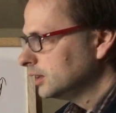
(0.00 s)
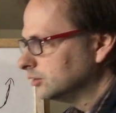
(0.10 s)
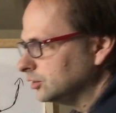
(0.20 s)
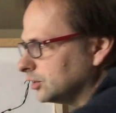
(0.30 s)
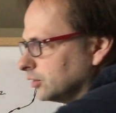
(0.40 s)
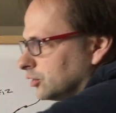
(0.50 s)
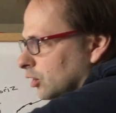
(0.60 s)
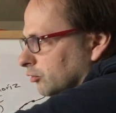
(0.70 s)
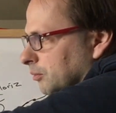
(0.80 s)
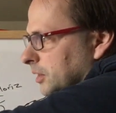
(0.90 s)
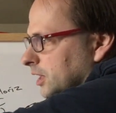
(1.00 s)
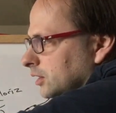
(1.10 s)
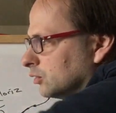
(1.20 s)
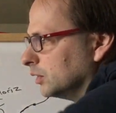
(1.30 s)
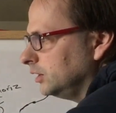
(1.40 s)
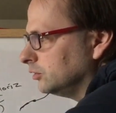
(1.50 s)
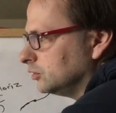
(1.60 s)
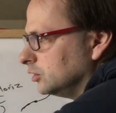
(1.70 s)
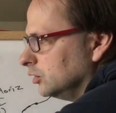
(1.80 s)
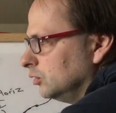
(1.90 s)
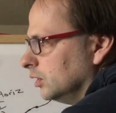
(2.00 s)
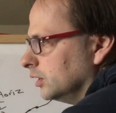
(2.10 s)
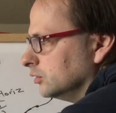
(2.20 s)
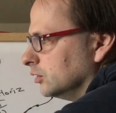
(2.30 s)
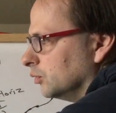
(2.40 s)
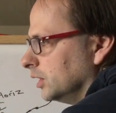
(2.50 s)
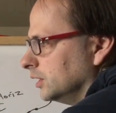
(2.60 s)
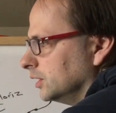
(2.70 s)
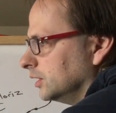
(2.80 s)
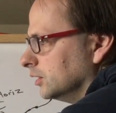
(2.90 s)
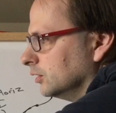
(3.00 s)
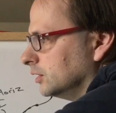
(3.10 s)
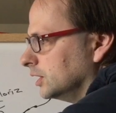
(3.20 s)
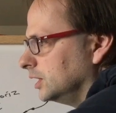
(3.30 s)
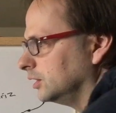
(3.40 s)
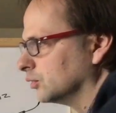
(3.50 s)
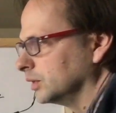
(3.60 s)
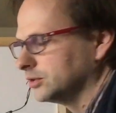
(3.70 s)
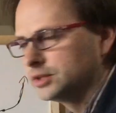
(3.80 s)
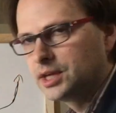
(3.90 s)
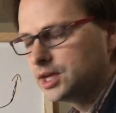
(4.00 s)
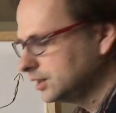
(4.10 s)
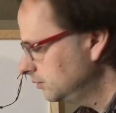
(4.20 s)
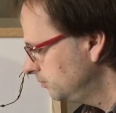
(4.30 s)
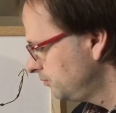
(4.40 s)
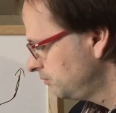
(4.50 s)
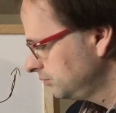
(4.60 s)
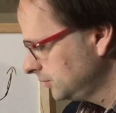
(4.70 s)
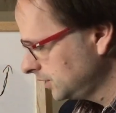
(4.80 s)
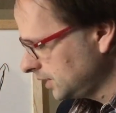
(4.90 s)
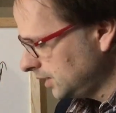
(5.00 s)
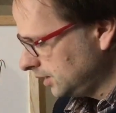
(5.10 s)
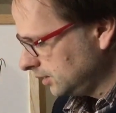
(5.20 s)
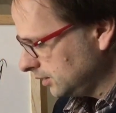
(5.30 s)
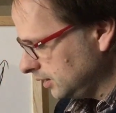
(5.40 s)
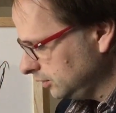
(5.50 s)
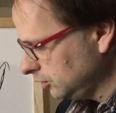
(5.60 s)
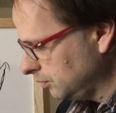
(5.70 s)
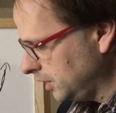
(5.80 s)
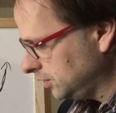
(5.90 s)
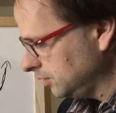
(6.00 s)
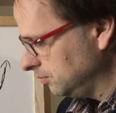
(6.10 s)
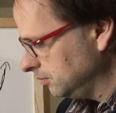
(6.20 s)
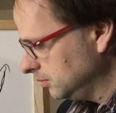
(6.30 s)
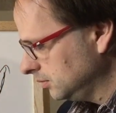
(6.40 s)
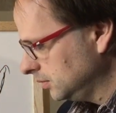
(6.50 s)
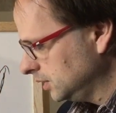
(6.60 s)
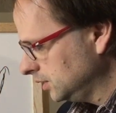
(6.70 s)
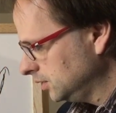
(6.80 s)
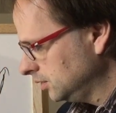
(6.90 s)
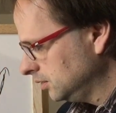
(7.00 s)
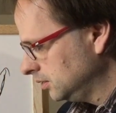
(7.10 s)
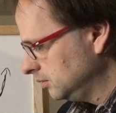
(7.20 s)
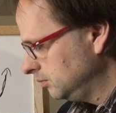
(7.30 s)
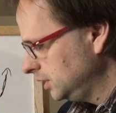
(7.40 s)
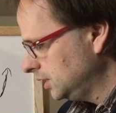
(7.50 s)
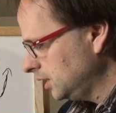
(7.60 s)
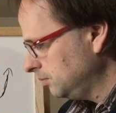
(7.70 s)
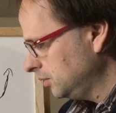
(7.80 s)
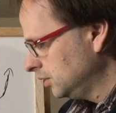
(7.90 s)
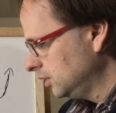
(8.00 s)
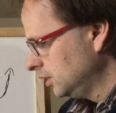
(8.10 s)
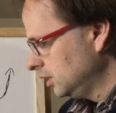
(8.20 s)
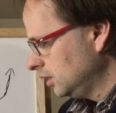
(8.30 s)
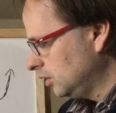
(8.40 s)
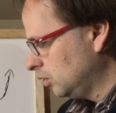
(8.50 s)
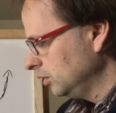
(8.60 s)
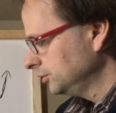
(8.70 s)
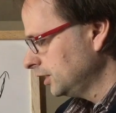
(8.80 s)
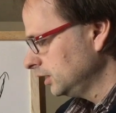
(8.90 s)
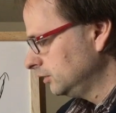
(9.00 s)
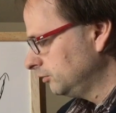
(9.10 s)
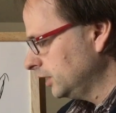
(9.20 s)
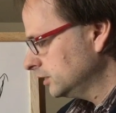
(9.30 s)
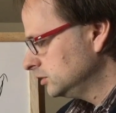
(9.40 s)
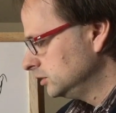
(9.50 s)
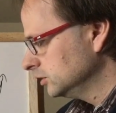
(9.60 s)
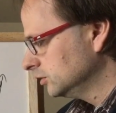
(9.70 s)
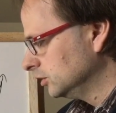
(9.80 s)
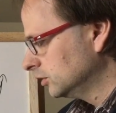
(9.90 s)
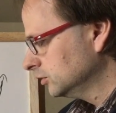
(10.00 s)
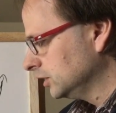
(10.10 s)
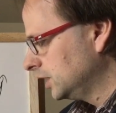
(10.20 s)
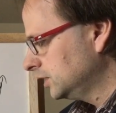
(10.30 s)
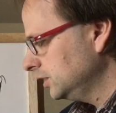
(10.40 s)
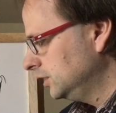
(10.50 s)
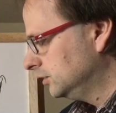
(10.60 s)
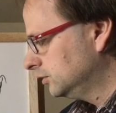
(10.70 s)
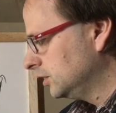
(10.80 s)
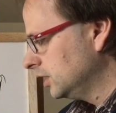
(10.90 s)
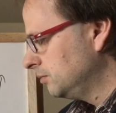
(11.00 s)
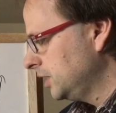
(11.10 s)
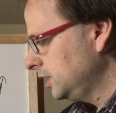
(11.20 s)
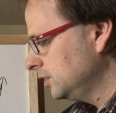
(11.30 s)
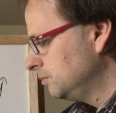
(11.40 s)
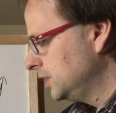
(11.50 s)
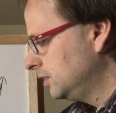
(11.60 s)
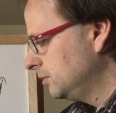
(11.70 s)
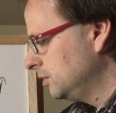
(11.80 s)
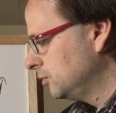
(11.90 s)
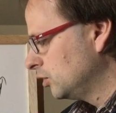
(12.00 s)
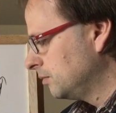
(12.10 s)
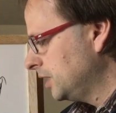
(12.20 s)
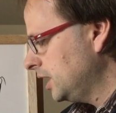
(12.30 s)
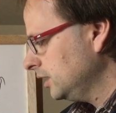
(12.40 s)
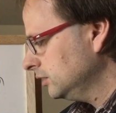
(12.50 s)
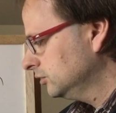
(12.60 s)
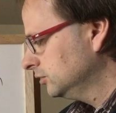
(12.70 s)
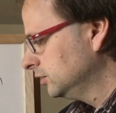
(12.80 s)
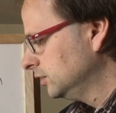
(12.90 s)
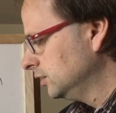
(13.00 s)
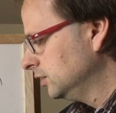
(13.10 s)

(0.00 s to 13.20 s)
Because it does go from increase to, I should have written it here, to increase again. Okay, so make them meet up. A horizontal inflection just looks like it's going to make a minimum or a max,